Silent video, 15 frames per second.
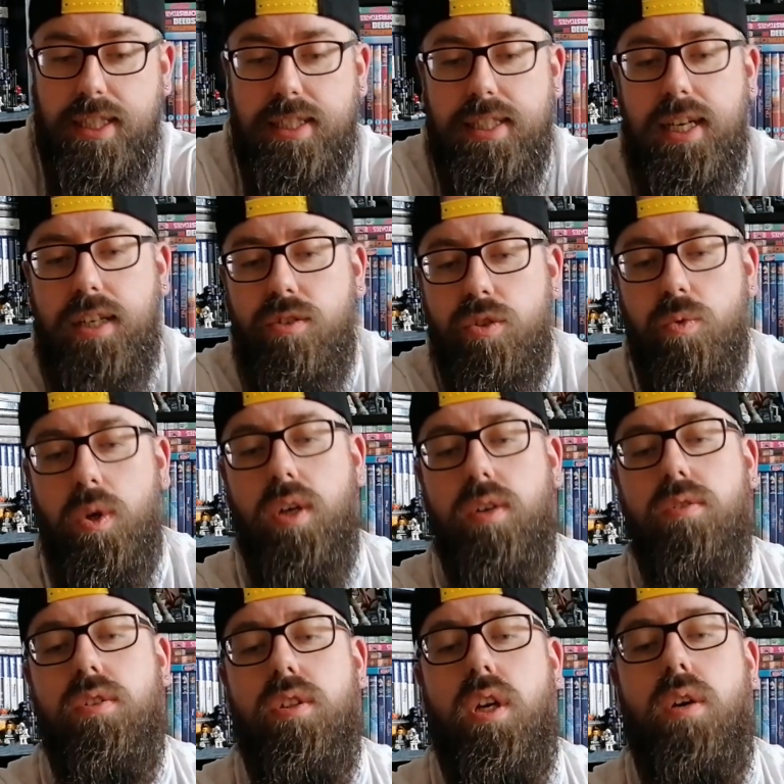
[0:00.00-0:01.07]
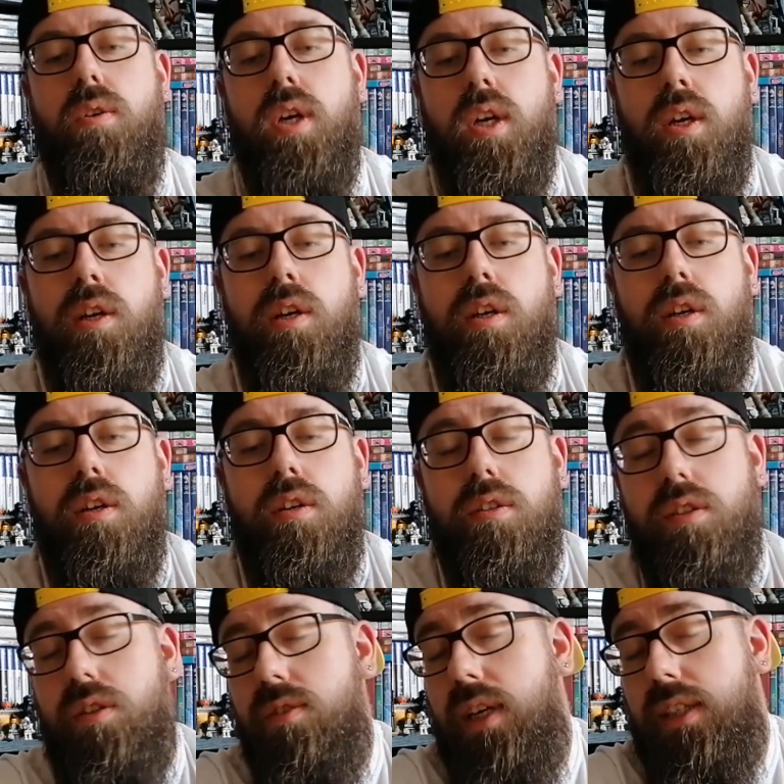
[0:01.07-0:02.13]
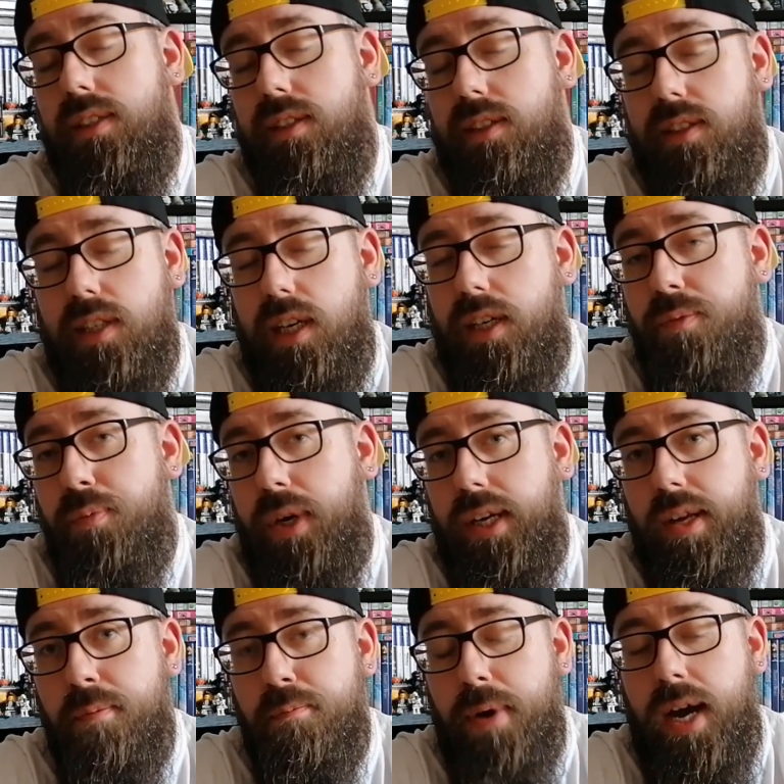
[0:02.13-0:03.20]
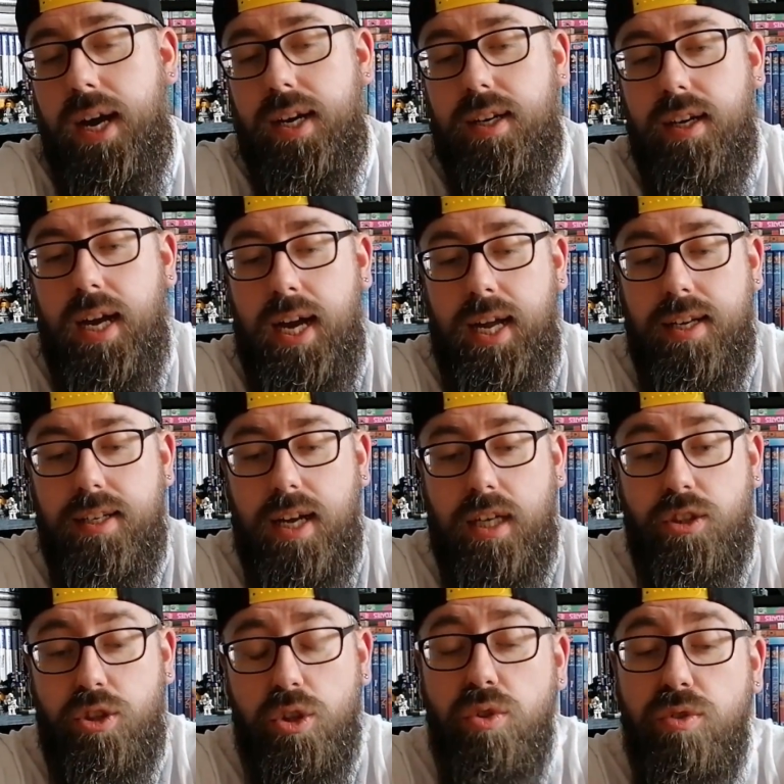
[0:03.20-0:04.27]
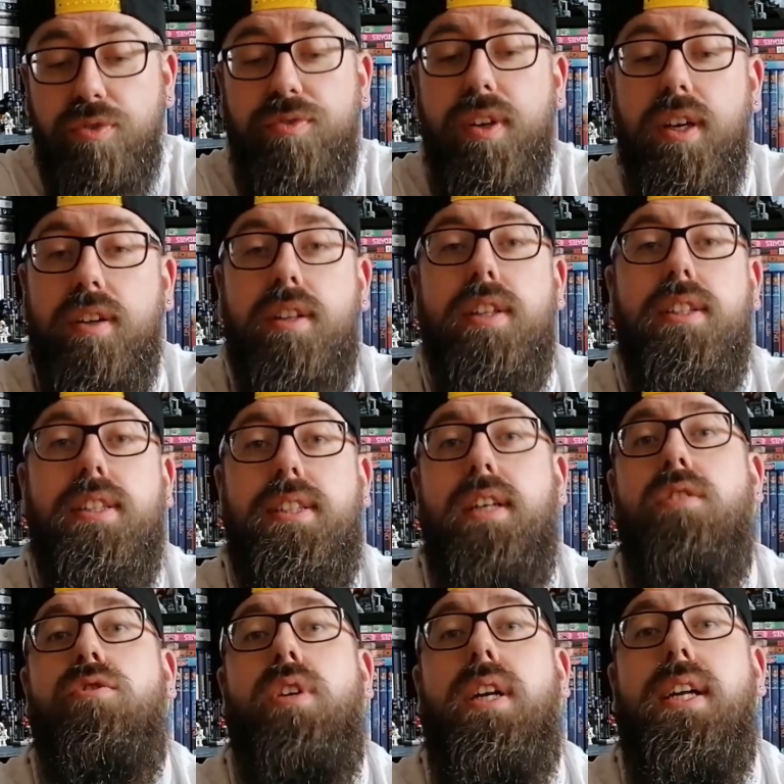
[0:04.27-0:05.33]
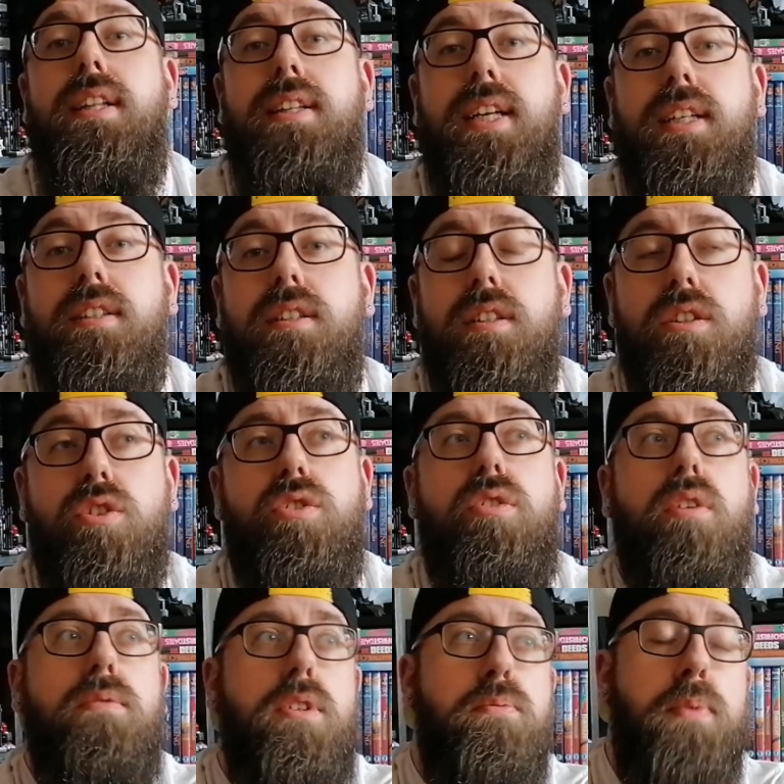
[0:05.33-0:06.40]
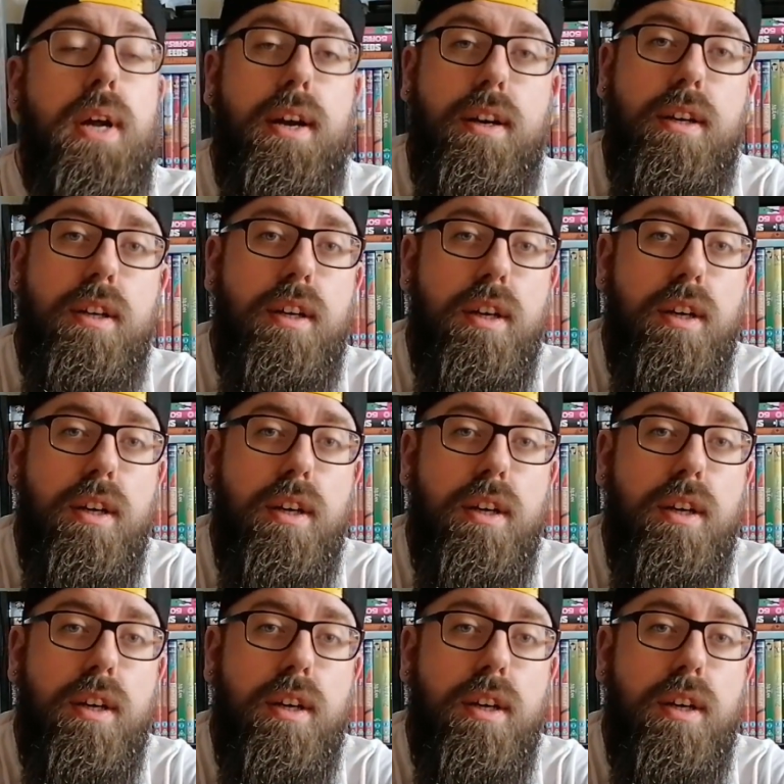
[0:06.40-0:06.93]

Zack Snyder as well. So the director decided to bring him back, and I do feel that the soundtrack in this is so much better.